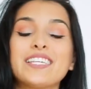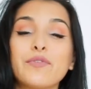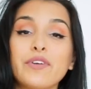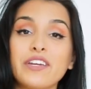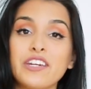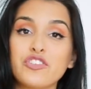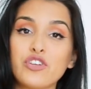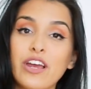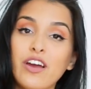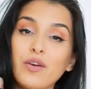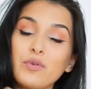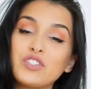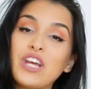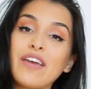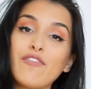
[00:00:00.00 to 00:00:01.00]
thing we're gonna try on,
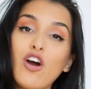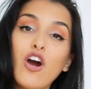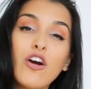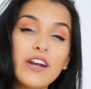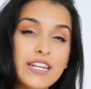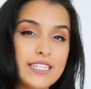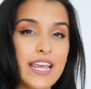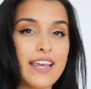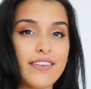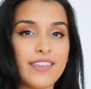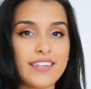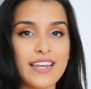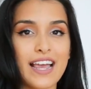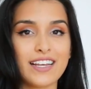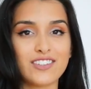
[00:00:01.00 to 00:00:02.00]
which I've already taken
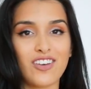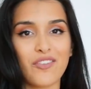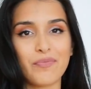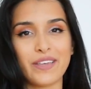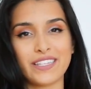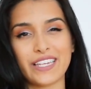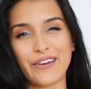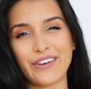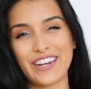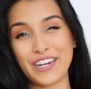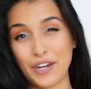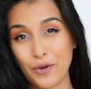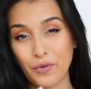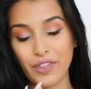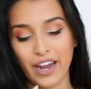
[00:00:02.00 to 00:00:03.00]
the tags off because I already
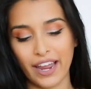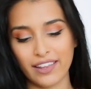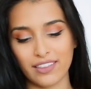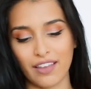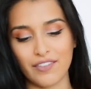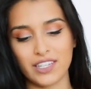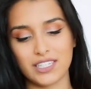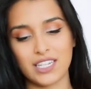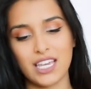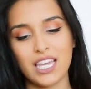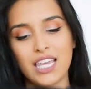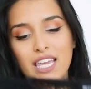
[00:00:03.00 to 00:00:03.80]
know that I love it,